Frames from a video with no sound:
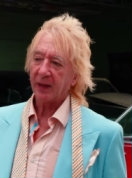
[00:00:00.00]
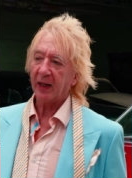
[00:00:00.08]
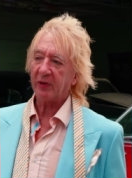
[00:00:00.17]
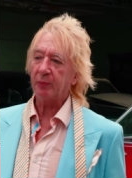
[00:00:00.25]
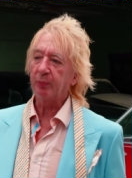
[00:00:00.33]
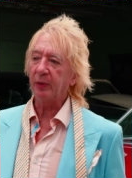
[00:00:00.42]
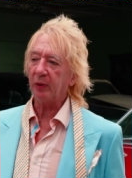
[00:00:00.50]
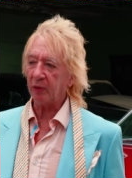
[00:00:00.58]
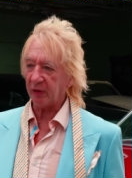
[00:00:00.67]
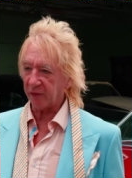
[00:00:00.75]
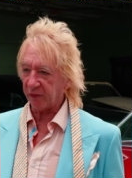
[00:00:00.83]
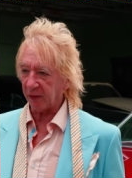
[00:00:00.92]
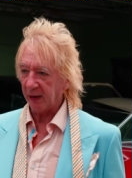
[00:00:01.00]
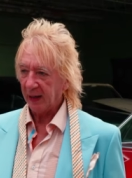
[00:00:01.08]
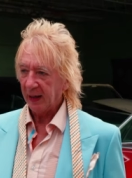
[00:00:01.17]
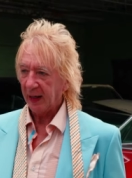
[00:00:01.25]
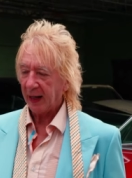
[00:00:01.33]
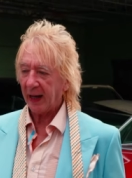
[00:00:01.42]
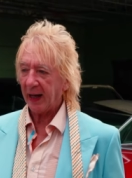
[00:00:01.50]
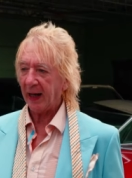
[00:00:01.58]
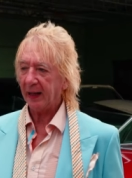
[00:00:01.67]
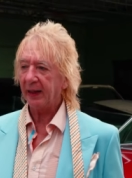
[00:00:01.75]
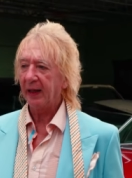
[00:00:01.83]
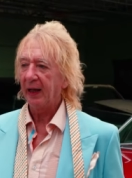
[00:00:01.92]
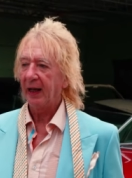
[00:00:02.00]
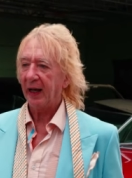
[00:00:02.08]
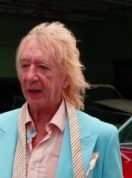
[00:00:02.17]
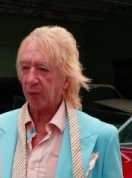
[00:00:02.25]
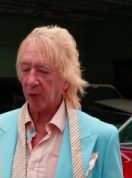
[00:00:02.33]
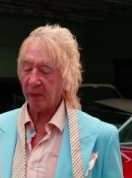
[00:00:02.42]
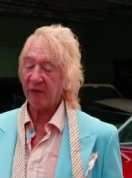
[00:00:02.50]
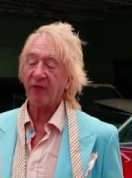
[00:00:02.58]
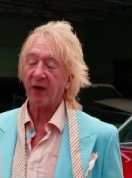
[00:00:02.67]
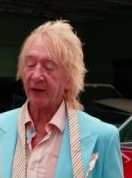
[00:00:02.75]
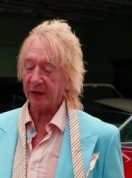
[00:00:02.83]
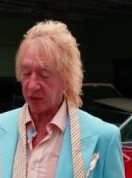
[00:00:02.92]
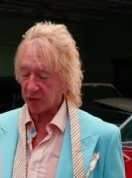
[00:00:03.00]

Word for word: It's beautiful, and it will be fun to